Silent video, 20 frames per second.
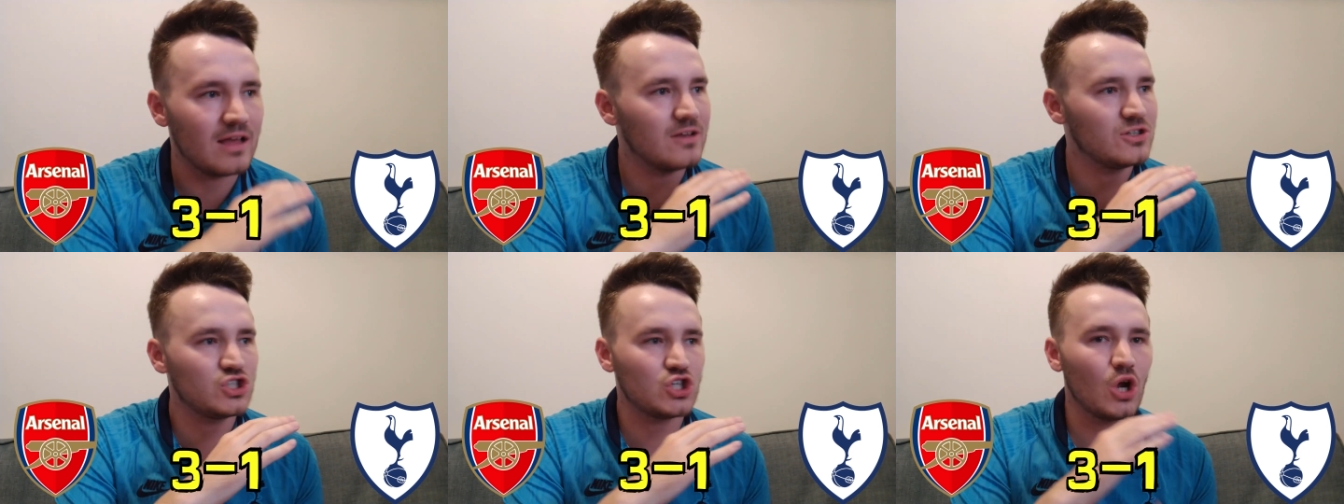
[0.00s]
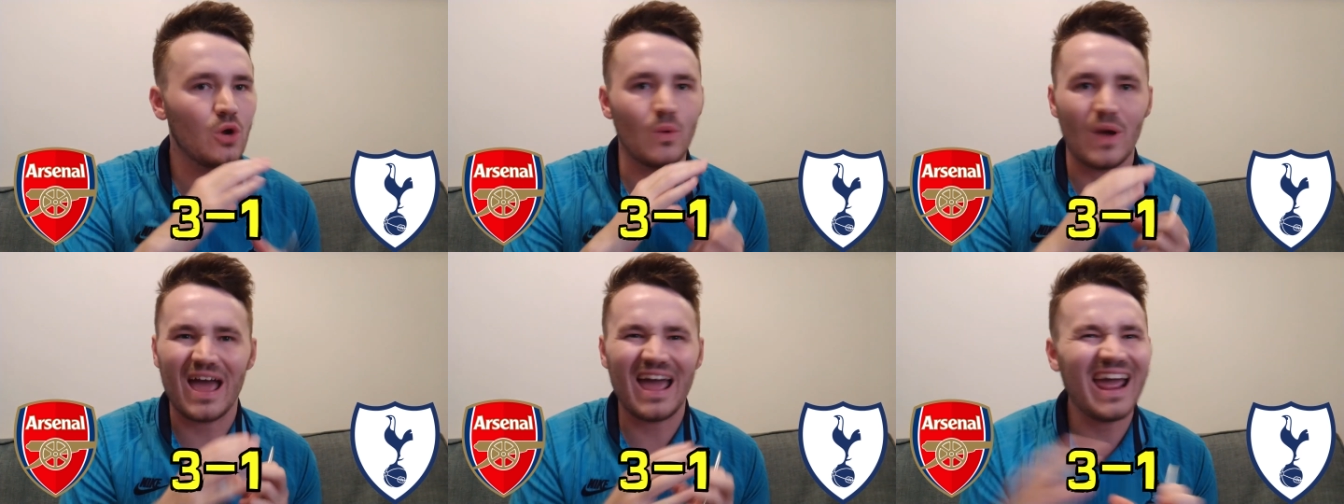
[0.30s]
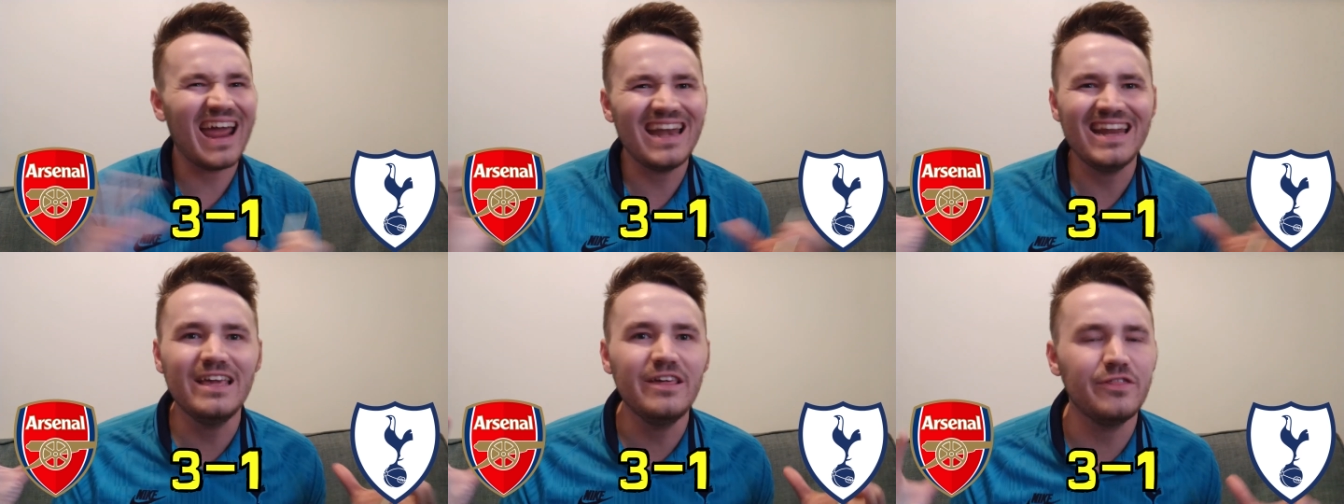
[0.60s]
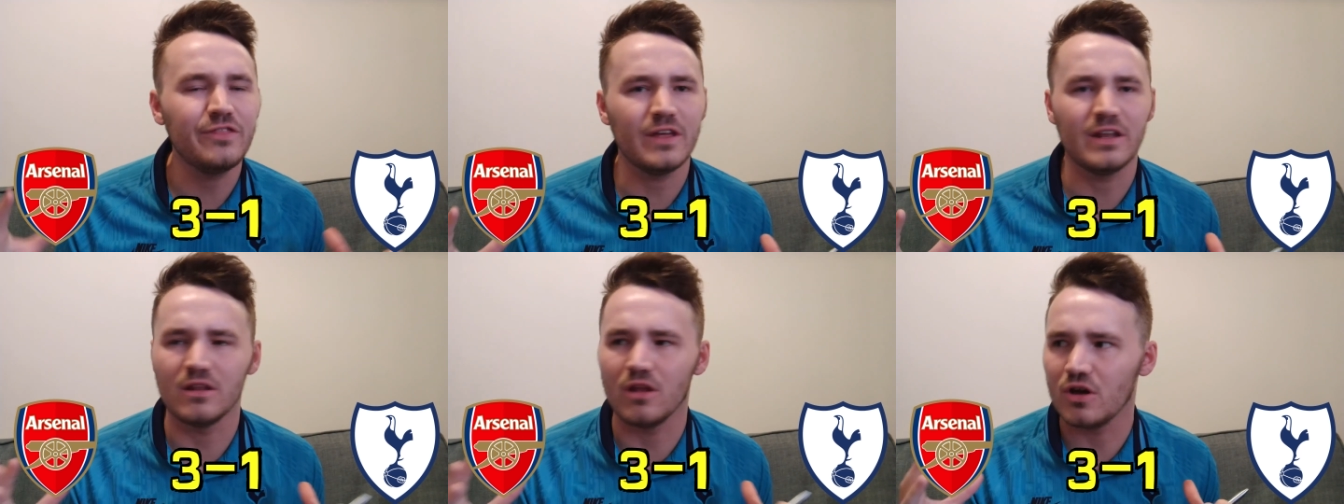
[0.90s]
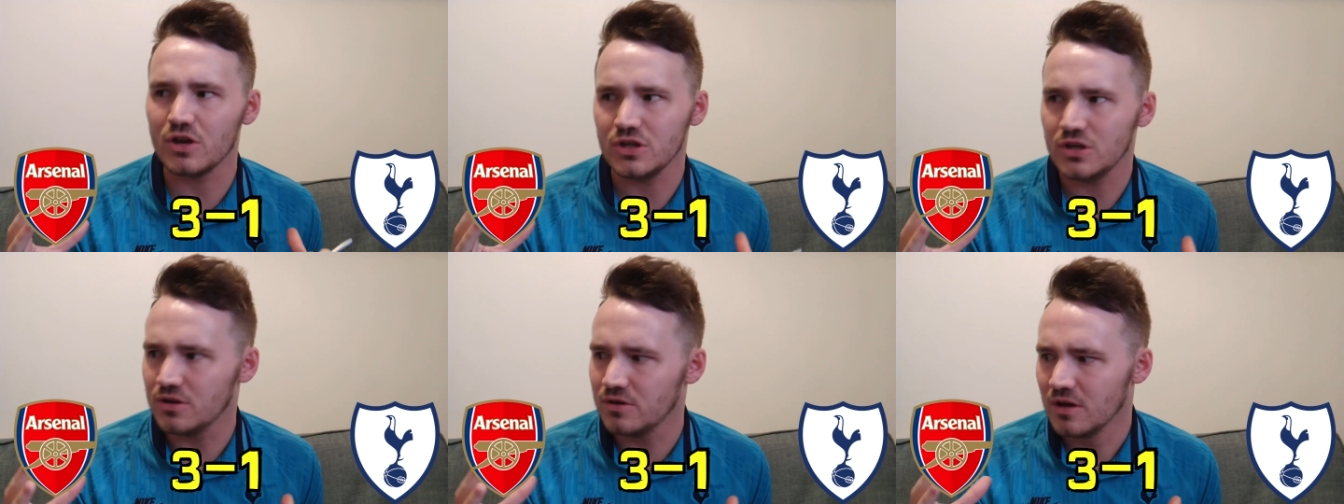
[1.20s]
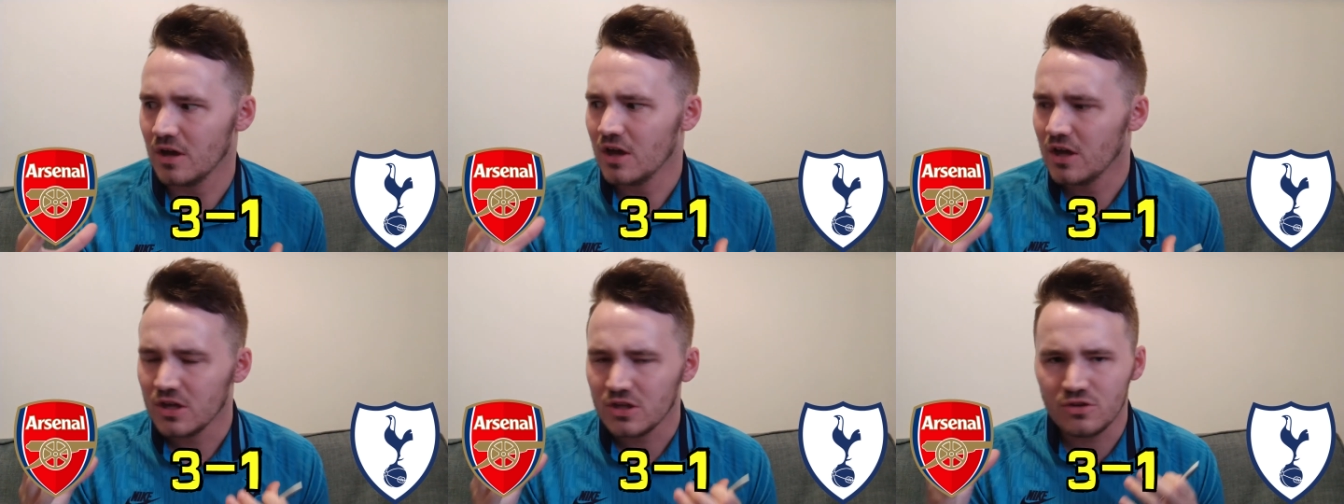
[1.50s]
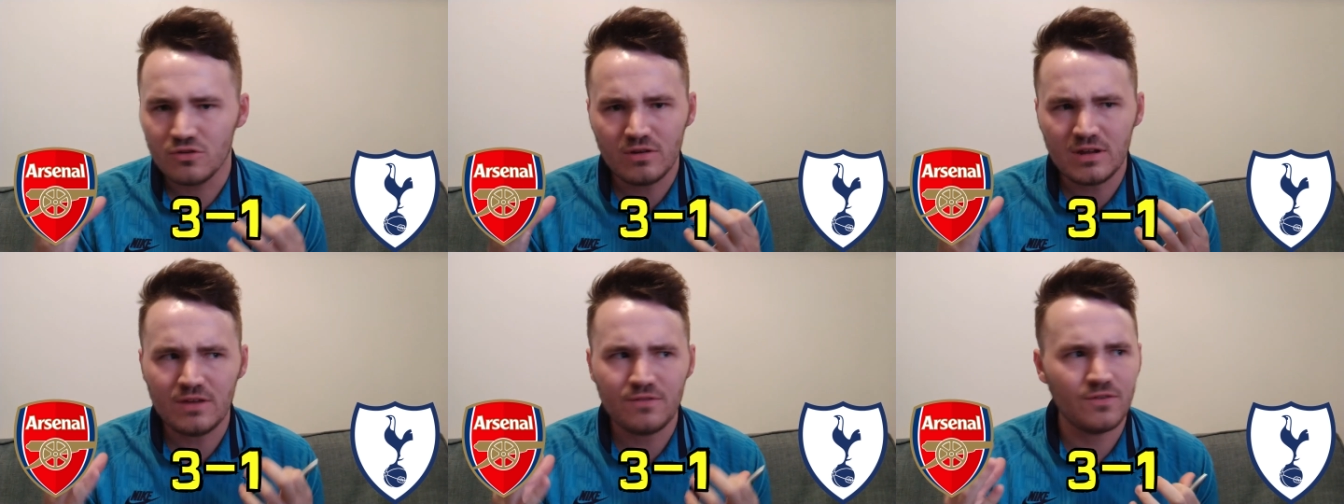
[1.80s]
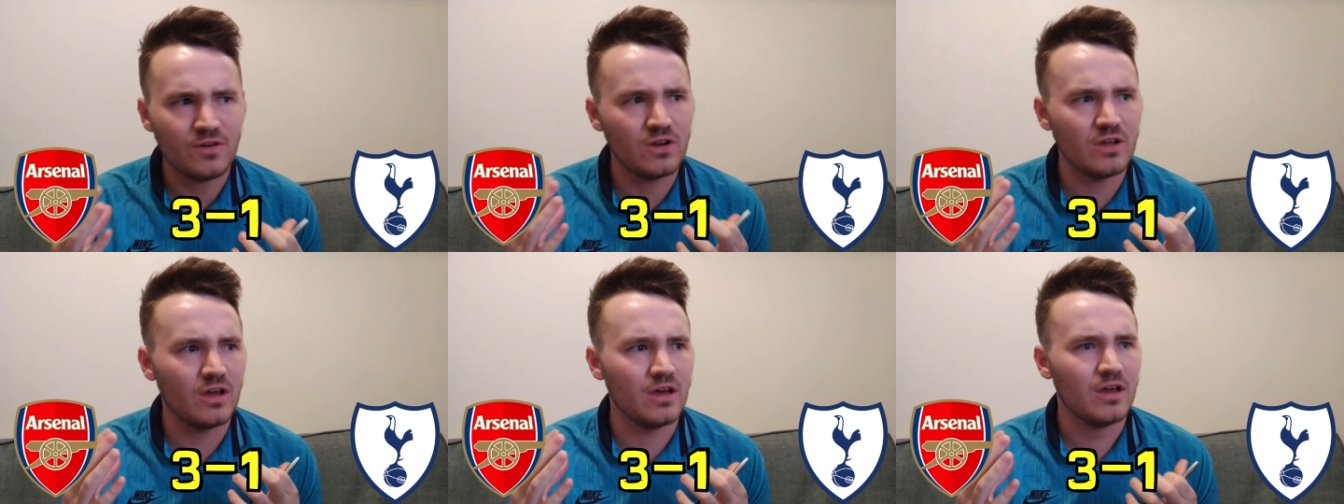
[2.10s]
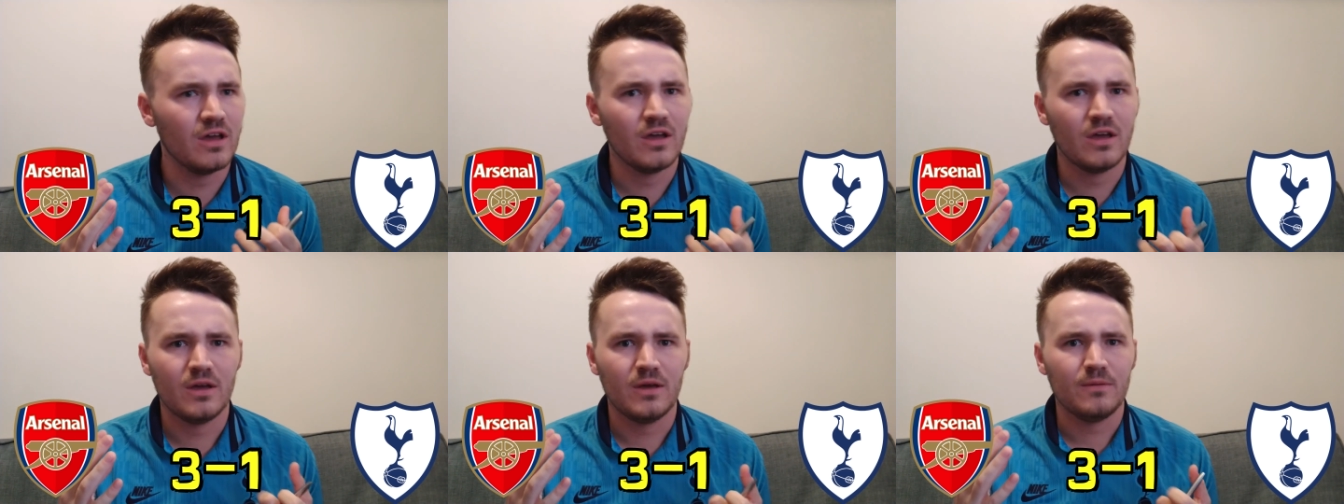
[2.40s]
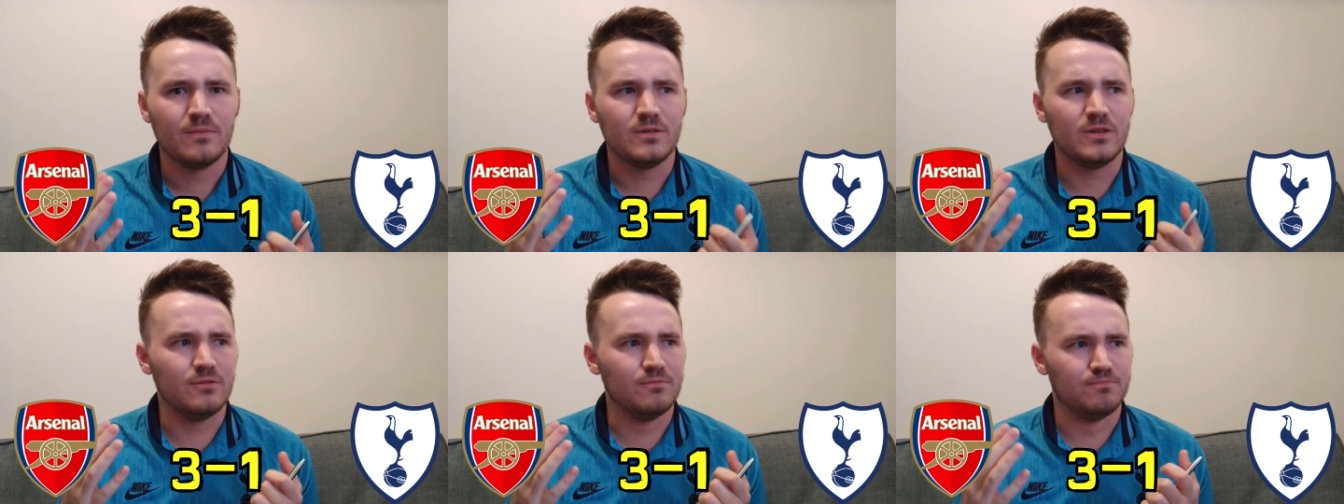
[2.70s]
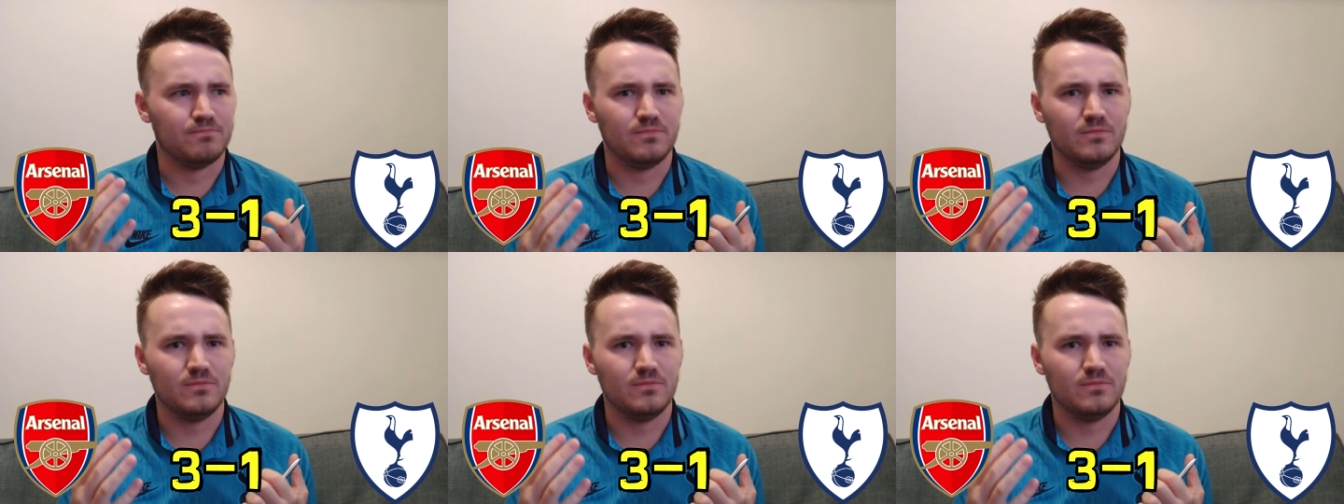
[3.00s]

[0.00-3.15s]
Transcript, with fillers: show anything like you you're even a you